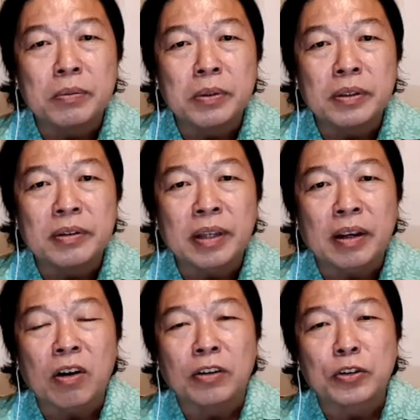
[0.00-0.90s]
would
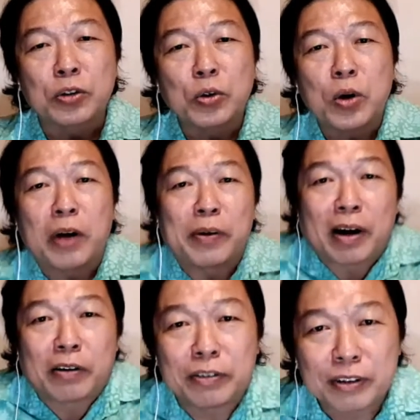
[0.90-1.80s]
take
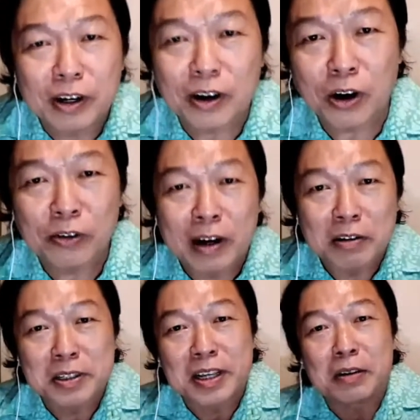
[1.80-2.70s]
control of
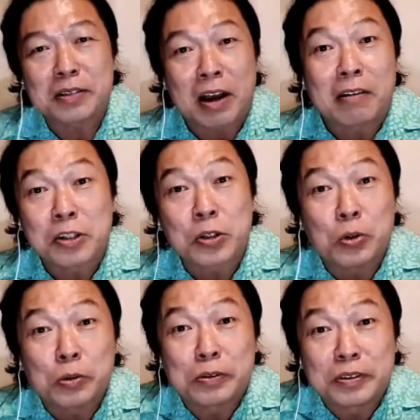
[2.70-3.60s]
ourselves, our
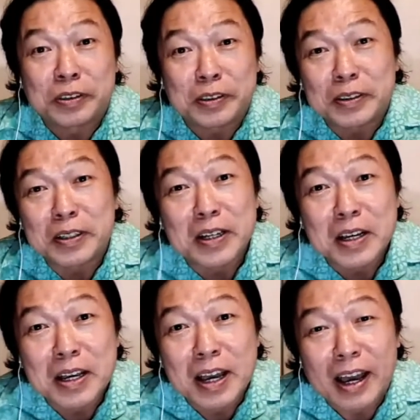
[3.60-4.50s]
soul,
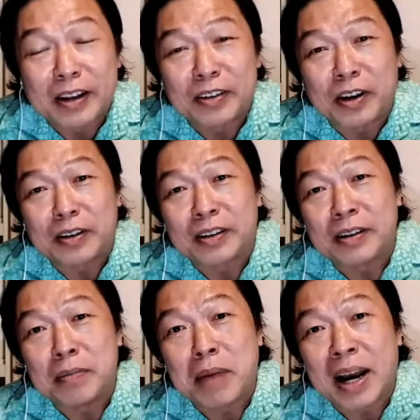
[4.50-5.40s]
and not
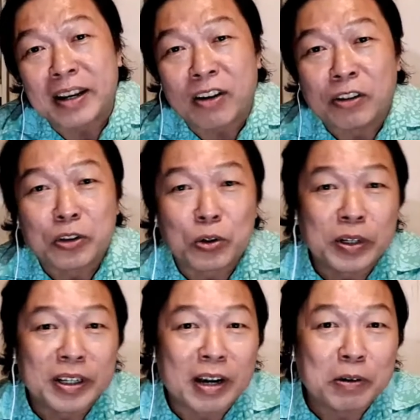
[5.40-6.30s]
the mind
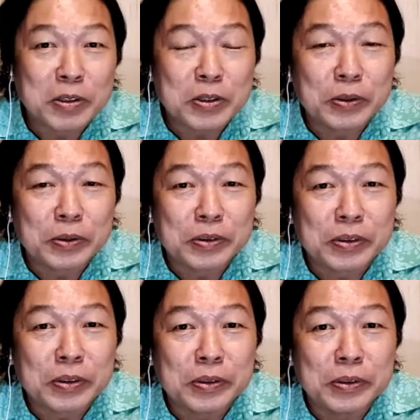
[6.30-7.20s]
controlling our soul.
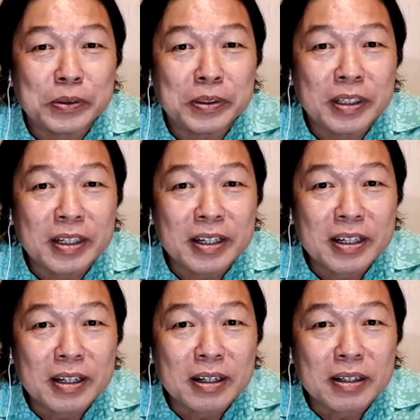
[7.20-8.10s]
So
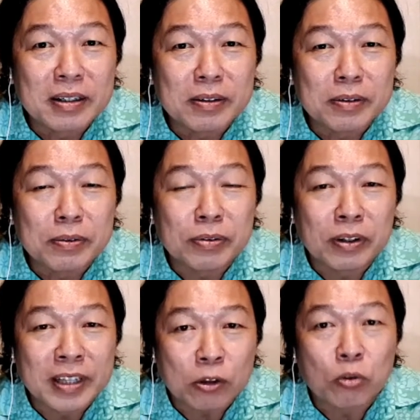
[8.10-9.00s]
for
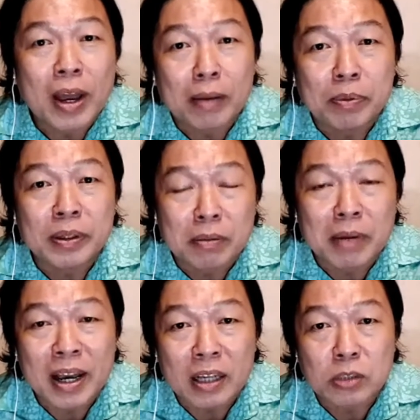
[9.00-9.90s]
that to happen, the
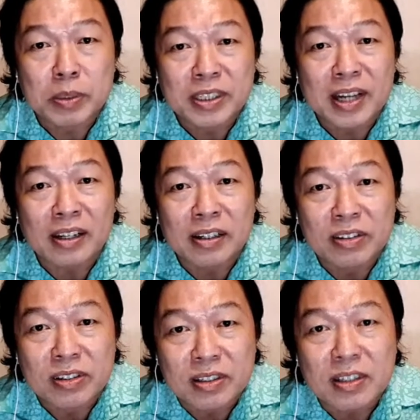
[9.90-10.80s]
mind has to be
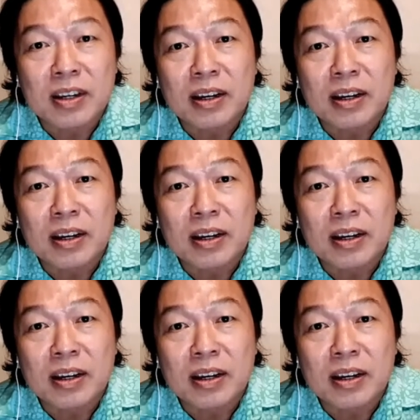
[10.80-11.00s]
silenced.